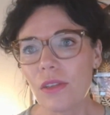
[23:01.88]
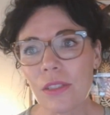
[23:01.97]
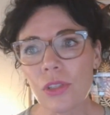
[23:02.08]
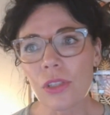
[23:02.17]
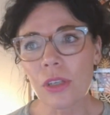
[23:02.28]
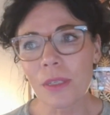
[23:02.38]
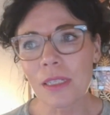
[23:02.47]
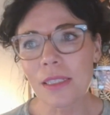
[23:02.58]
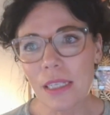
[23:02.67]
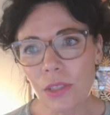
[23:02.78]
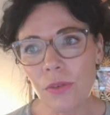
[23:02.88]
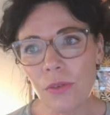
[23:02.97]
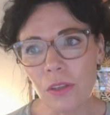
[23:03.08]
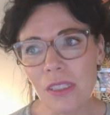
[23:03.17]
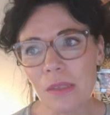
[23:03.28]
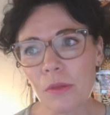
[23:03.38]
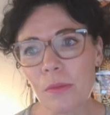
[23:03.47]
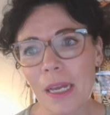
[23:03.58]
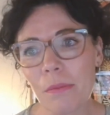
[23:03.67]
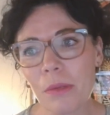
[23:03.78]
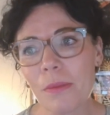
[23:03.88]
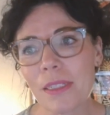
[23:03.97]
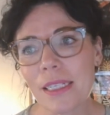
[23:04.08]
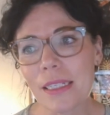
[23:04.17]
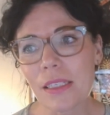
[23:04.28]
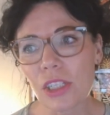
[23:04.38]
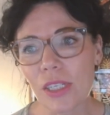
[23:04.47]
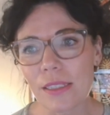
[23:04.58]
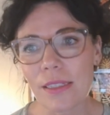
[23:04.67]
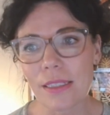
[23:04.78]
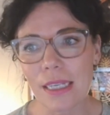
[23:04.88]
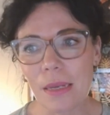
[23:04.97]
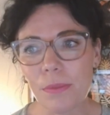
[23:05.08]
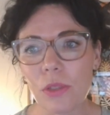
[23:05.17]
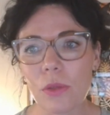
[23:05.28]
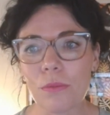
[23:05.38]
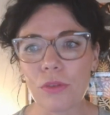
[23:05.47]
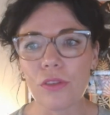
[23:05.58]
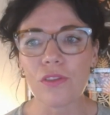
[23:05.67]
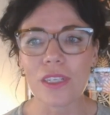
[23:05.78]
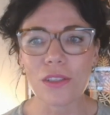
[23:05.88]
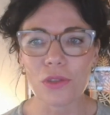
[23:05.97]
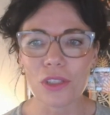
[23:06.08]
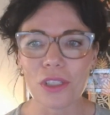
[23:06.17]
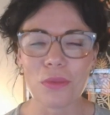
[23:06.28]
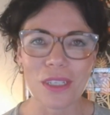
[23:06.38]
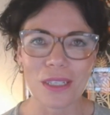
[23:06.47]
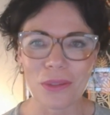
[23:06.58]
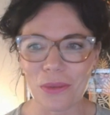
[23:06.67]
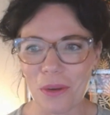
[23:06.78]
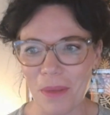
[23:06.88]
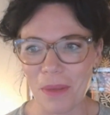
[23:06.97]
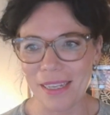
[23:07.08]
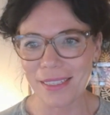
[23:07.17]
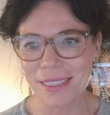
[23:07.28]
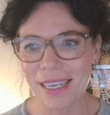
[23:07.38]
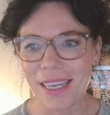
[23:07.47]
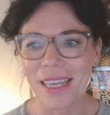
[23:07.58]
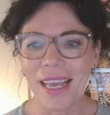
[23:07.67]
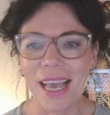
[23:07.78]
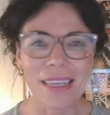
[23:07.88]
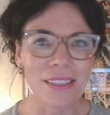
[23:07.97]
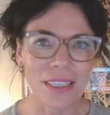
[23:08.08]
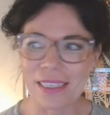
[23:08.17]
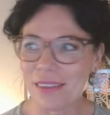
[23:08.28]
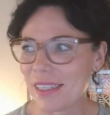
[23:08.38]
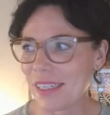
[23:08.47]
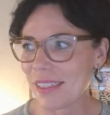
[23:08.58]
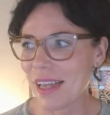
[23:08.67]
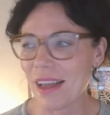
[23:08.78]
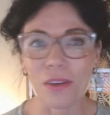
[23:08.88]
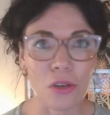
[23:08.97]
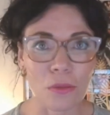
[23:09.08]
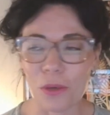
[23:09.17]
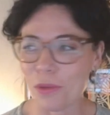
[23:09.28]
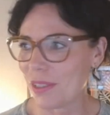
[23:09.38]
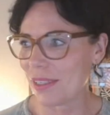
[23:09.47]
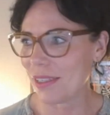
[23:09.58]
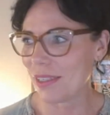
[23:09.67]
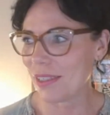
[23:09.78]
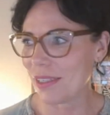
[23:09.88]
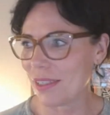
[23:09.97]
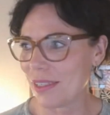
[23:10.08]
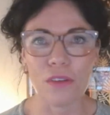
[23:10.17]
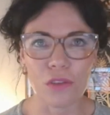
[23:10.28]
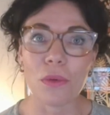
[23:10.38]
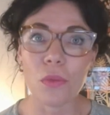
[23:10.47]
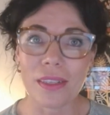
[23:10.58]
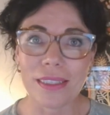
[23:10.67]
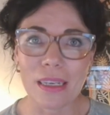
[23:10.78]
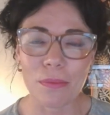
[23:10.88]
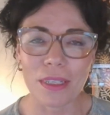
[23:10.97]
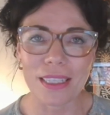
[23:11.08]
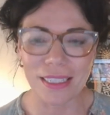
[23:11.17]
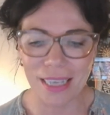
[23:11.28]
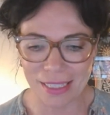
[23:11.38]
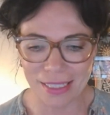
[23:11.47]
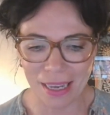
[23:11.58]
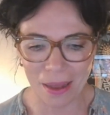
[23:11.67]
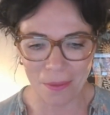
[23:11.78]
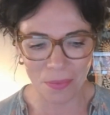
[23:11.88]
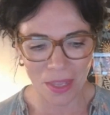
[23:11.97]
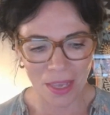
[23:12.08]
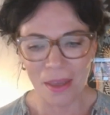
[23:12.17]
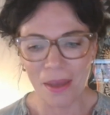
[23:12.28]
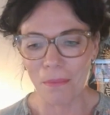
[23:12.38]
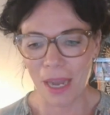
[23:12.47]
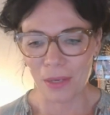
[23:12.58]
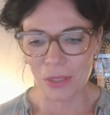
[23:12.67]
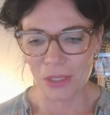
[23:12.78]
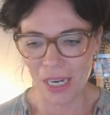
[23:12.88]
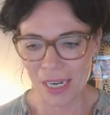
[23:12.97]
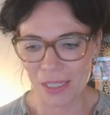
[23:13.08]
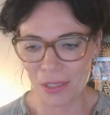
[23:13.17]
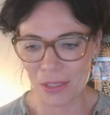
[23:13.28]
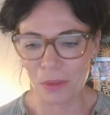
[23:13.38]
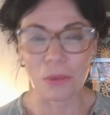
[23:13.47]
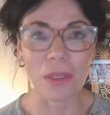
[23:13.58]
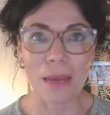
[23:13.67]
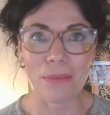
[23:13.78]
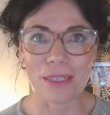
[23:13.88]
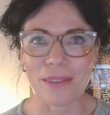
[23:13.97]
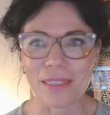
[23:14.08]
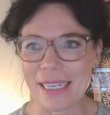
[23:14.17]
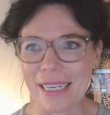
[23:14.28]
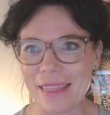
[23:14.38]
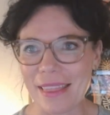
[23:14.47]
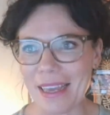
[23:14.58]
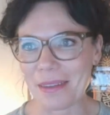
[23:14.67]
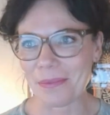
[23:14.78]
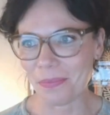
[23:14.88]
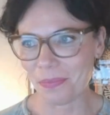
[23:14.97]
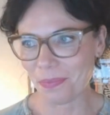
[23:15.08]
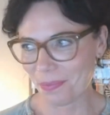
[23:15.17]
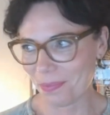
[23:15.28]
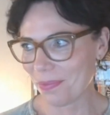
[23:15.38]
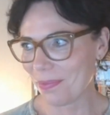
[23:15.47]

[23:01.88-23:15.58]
Estrogen dominance is reversible by implementing the suggested steps to improve estrogen-progesterone balance and to heal the entire hormonal system, of course, but one step at a time, microchanges, we will absolutely get there.